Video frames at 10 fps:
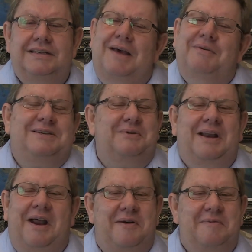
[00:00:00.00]
That was all
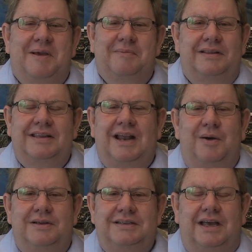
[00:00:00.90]
I remember. Then I
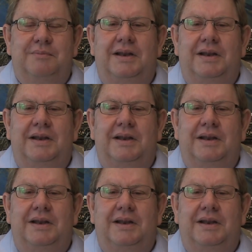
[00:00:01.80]
was out.